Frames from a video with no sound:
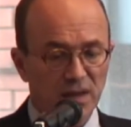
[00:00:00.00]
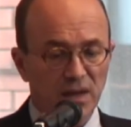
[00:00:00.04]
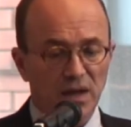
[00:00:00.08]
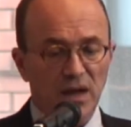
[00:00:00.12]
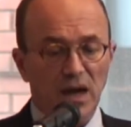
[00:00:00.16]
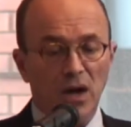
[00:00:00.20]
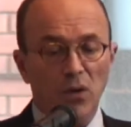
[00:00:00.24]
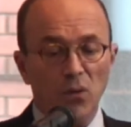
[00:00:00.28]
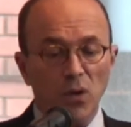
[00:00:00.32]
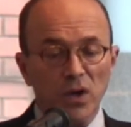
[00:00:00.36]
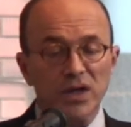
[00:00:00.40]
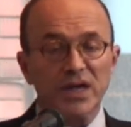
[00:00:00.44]

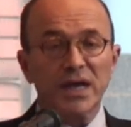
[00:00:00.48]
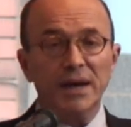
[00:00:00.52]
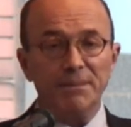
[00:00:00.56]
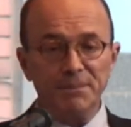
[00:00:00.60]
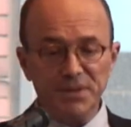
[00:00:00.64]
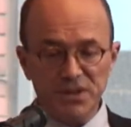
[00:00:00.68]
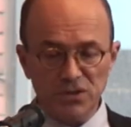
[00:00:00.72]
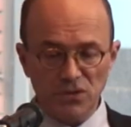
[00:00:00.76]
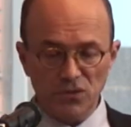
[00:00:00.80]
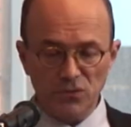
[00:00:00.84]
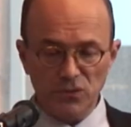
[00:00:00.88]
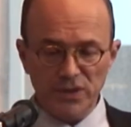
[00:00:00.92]
Our
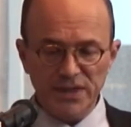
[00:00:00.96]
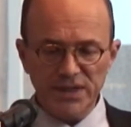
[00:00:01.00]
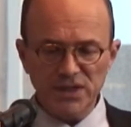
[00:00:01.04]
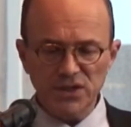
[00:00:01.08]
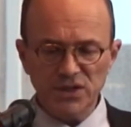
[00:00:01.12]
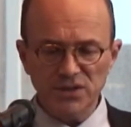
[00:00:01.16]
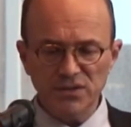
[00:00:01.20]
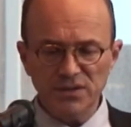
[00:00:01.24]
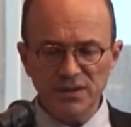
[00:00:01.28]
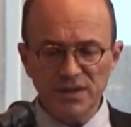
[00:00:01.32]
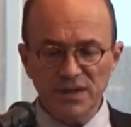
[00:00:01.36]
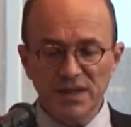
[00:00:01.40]
capital
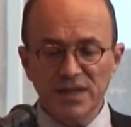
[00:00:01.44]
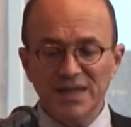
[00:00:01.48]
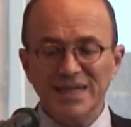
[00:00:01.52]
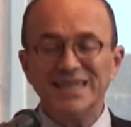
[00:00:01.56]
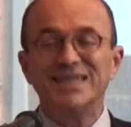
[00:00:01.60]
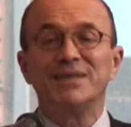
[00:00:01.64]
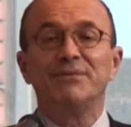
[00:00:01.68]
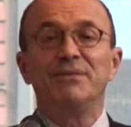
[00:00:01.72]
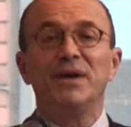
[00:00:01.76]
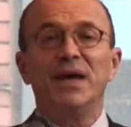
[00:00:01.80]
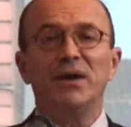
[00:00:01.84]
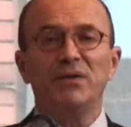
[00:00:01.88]
region is
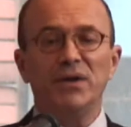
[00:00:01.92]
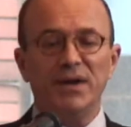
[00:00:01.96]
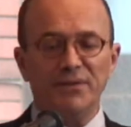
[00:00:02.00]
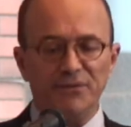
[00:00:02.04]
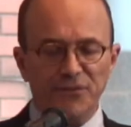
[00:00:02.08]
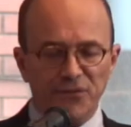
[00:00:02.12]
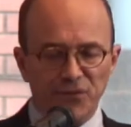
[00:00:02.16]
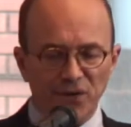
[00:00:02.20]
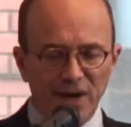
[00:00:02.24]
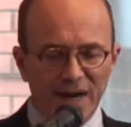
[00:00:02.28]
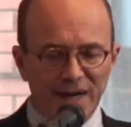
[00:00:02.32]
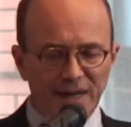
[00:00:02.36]
very
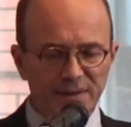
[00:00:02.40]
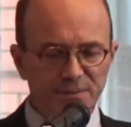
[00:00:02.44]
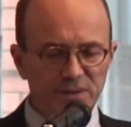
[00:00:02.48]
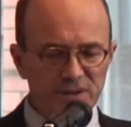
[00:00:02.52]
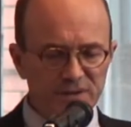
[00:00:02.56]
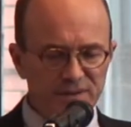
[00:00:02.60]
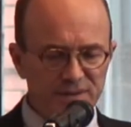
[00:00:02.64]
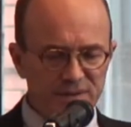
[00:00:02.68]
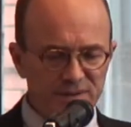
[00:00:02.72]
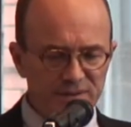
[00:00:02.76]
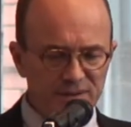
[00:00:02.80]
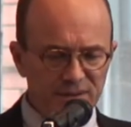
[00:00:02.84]

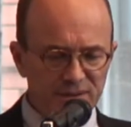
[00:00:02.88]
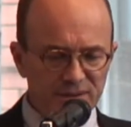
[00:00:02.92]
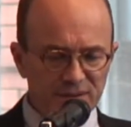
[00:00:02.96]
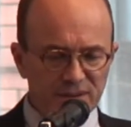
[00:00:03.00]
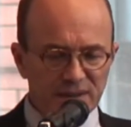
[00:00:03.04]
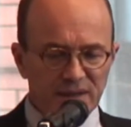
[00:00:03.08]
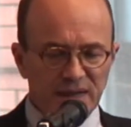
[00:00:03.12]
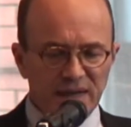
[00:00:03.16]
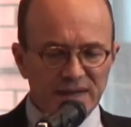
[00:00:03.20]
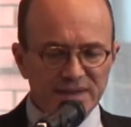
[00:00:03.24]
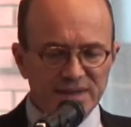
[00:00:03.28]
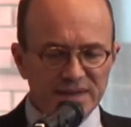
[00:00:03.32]
fragmented,
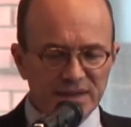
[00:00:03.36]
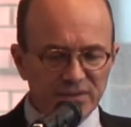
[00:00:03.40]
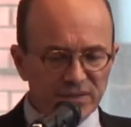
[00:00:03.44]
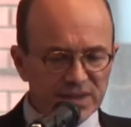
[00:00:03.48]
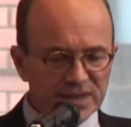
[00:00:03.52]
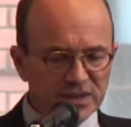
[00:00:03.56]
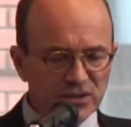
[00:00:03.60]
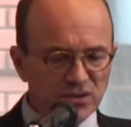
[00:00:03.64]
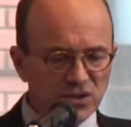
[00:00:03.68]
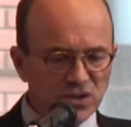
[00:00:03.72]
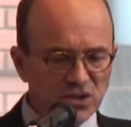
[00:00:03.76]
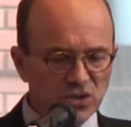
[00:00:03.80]
and there
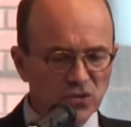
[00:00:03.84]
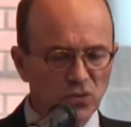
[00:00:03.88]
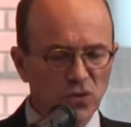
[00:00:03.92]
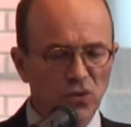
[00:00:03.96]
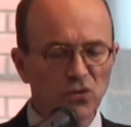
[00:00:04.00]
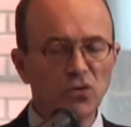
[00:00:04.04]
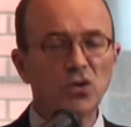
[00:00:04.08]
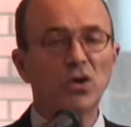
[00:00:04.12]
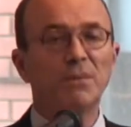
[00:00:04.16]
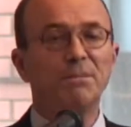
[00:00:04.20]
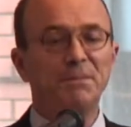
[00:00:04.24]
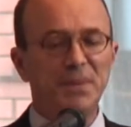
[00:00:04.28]
is a
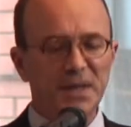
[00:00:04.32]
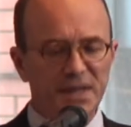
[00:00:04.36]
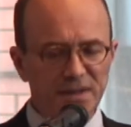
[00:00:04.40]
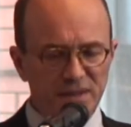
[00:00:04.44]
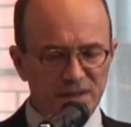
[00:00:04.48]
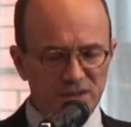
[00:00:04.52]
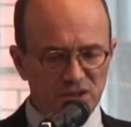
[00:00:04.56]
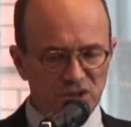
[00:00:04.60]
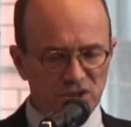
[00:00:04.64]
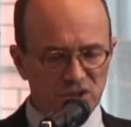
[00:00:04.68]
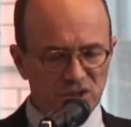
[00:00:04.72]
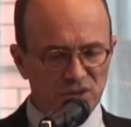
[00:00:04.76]
strong
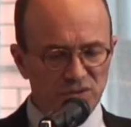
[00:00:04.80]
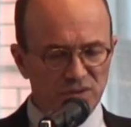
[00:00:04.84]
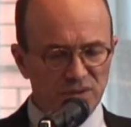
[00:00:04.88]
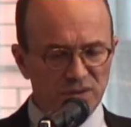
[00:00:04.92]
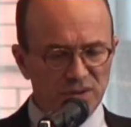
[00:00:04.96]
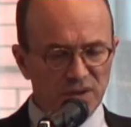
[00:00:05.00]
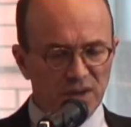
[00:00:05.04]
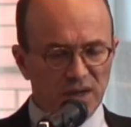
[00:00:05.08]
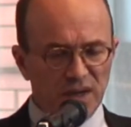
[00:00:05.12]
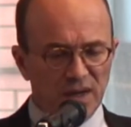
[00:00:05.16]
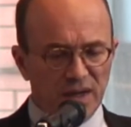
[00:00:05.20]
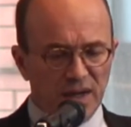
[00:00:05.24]
competition
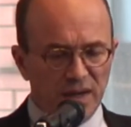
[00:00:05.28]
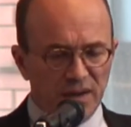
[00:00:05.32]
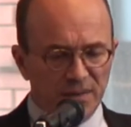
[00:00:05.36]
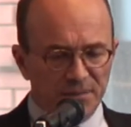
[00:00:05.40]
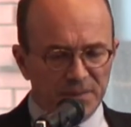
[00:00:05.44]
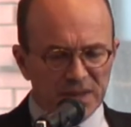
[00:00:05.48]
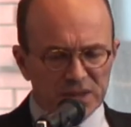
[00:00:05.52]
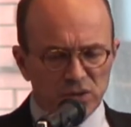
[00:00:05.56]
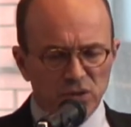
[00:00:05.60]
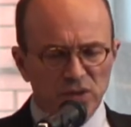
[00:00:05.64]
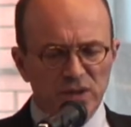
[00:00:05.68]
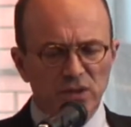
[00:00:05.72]

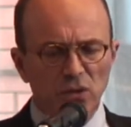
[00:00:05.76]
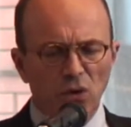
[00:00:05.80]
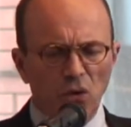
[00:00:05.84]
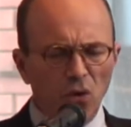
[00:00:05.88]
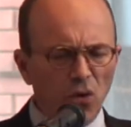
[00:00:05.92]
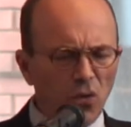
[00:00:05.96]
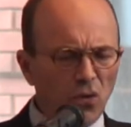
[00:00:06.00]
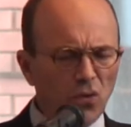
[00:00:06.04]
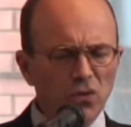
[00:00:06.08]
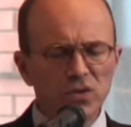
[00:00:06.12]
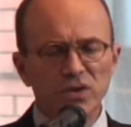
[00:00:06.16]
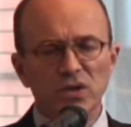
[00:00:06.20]
between
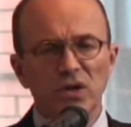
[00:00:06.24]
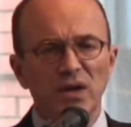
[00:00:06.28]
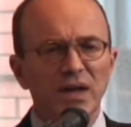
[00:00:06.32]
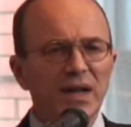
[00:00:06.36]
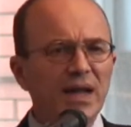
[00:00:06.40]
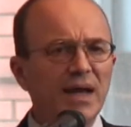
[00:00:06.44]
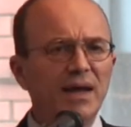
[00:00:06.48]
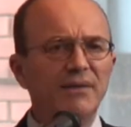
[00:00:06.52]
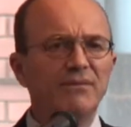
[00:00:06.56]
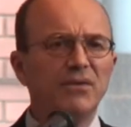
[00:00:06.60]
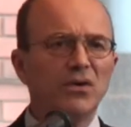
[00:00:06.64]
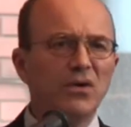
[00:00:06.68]
all the
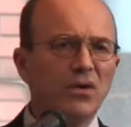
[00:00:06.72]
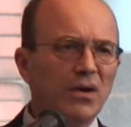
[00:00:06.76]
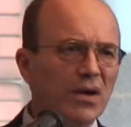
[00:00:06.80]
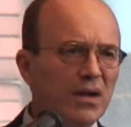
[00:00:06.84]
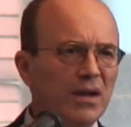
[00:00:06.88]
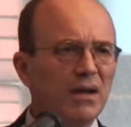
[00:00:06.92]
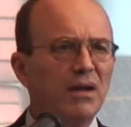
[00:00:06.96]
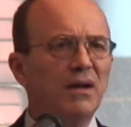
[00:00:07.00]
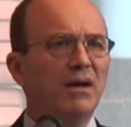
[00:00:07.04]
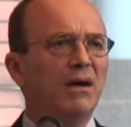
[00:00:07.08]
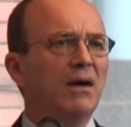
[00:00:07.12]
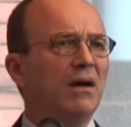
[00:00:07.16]

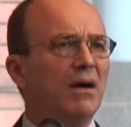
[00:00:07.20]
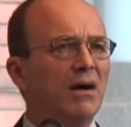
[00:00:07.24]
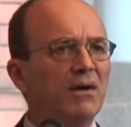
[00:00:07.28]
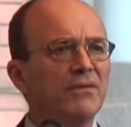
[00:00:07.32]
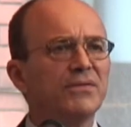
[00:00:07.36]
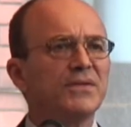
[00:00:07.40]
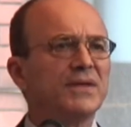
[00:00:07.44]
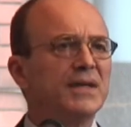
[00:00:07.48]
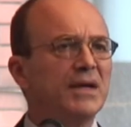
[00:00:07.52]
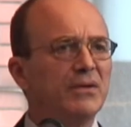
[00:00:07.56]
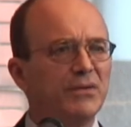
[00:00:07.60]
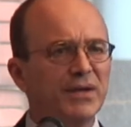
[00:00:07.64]
level
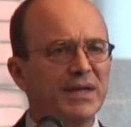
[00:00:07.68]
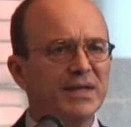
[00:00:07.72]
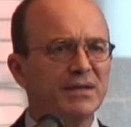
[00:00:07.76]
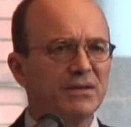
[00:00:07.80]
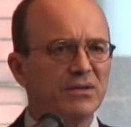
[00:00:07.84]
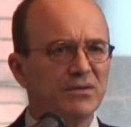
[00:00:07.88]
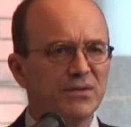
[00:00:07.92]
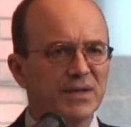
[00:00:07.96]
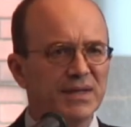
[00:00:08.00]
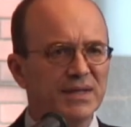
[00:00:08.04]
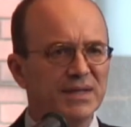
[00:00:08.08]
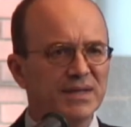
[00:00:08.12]
of
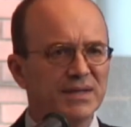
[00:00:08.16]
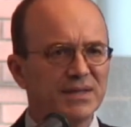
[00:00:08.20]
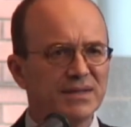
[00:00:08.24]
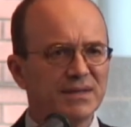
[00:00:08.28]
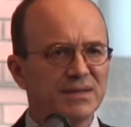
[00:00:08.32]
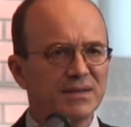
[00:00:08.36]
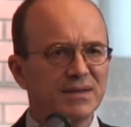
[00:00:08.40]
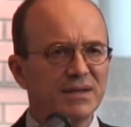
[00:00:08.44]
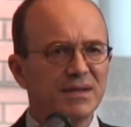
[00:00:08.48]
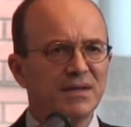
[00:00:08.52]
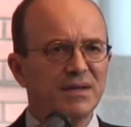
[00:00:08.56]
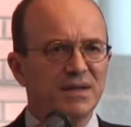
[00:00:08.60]
territories
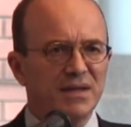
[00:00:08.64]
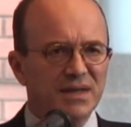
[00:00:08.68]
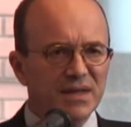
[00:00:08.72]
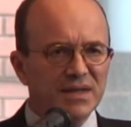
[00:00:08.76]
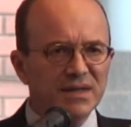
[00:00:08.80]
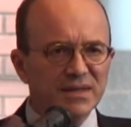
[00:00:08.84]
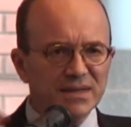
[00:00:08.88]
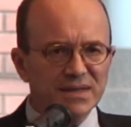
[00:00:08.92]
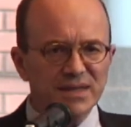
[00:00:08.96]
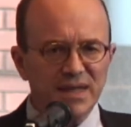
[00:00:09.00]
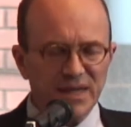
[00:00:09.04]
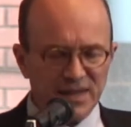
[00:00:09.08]

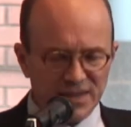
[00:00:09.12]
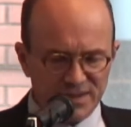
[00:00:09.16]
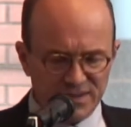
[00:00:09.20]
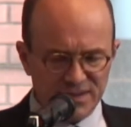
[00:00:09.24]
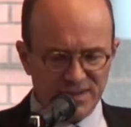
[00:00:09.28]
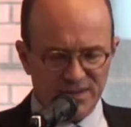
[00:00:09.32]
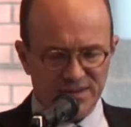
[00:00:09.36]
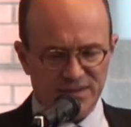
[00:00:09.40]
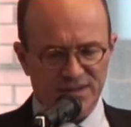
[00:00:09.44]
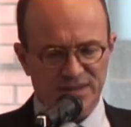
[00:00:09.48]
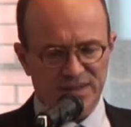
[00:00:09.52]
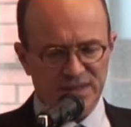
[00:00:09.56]

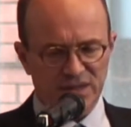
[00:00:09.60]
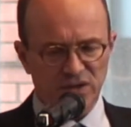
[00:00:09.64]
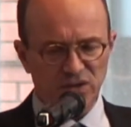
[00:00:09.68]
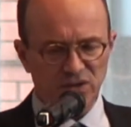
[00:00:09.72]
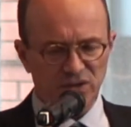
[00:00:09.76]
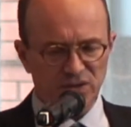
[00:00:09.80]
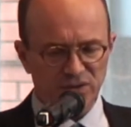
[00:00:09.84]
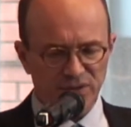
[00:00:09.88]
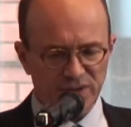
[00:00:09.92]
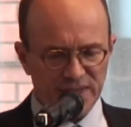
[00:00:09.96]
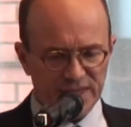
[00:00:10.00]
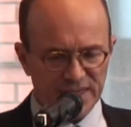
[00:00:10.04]
inside the
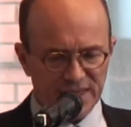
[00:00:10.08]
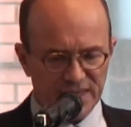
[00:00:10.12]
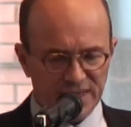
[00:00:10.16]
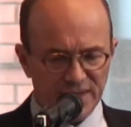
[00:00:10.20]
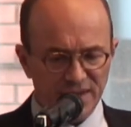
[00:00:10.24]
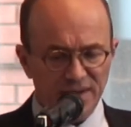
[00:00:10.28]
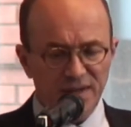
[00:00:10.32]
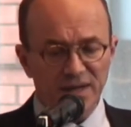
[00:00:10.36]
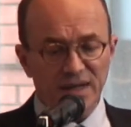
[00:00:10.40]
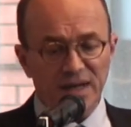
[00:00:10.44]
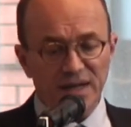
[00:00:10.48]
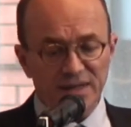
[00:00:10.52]
area,
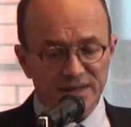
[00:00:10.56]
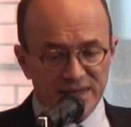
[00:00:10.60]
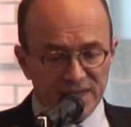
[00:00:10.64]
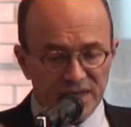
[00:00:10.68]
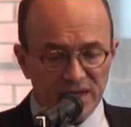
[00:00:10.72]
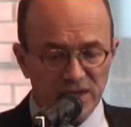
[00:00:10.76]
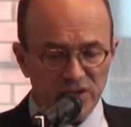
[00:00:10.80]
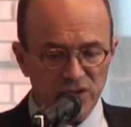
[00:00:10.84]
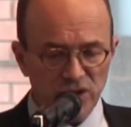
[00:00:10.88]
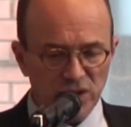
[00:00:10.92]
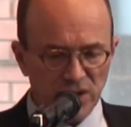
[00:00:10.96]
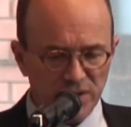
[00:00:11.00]
and they
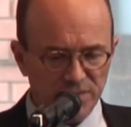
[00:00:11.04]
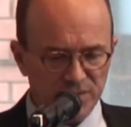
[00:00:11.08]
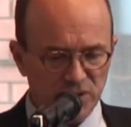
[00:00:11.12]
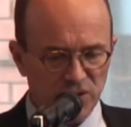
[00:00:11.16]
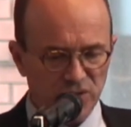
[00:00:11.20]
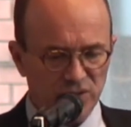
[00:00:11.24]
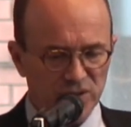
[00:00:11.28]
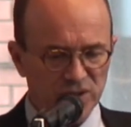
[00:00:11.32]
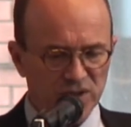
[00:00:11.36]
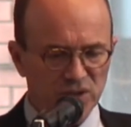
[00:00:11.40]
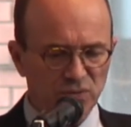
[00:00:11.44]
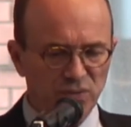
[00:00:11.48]
are
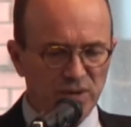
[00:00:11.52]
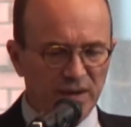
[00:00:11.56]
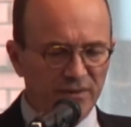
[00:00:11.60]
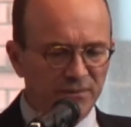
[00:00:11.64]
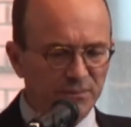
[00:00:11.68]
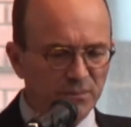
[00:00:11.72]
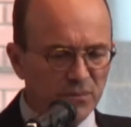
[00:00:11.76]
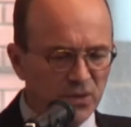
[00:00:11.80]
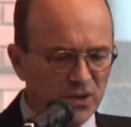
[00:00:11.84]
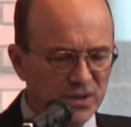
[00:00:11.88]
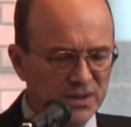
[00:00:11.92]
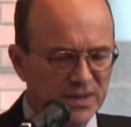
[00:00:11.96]
numerous. We have
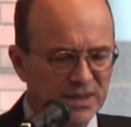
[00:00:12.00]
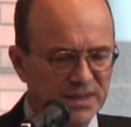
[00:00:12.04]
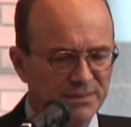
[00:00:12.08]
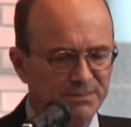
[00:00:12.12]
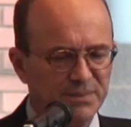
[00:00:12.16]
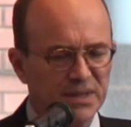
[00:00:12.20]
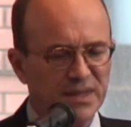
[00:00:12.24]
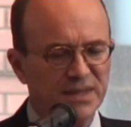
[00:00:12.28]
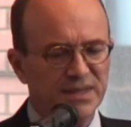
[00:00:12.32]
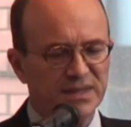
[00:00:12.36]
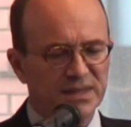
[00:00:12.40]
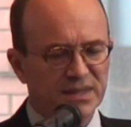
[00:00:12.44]

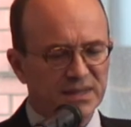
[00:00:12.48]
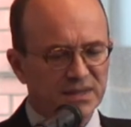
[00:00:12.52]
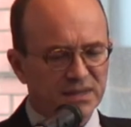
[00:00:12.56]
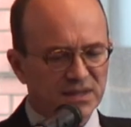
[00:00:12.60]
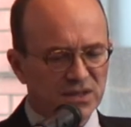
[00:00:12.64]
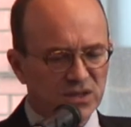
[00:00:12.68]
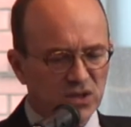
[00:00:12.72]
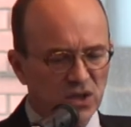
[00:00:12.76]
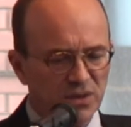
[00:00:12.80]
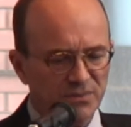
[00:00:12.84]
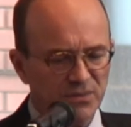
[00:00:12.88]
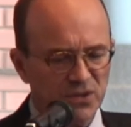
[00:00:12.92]
municipalities,
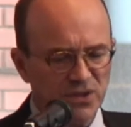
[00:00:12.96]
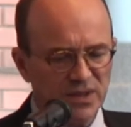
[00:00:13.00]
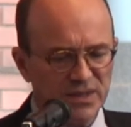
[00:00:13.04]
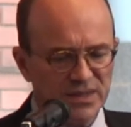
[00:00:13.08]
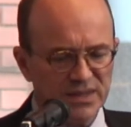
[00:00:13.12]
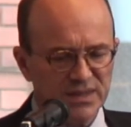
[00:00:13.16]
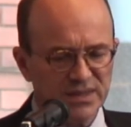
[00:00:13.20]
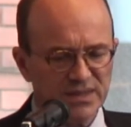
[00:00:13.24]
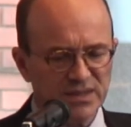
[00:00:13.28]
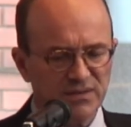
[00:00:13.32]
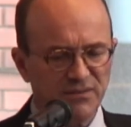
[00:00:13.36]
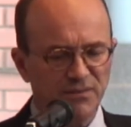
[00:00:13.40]

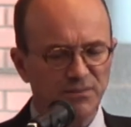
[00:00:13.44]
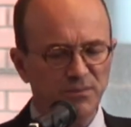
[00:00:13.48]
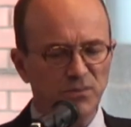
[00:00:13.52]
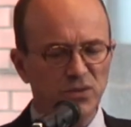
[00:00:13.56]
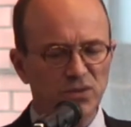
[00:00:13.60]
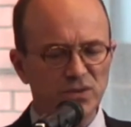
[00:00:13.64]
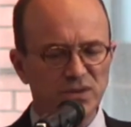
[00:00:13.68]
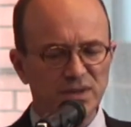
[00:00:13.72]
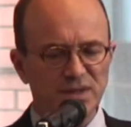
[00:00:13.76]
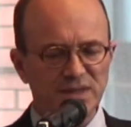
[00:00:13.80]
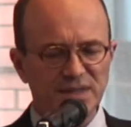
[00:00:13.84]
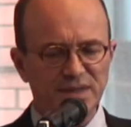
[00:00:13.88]
communities of
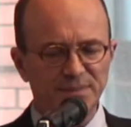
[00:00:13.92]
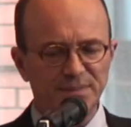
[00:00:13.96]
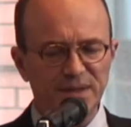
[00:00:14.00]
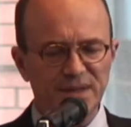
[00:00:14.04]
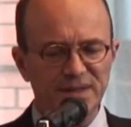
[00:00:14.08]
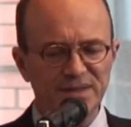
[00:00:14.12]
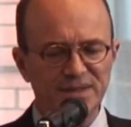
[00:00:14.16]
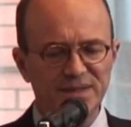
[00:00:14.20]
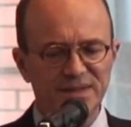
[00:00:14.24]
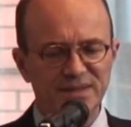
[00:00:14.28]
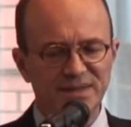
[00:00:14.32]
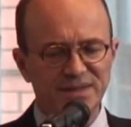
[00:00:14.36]

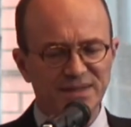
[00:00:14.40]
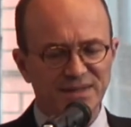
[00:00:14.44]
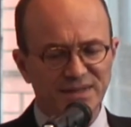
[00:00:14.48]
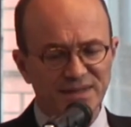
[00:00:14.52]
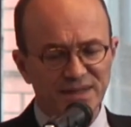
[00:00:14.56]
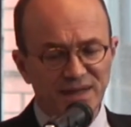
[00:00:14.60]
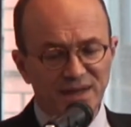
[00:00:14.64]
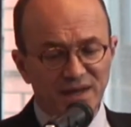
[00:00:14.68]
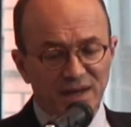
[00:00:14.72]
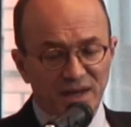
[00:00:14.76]
municipalities,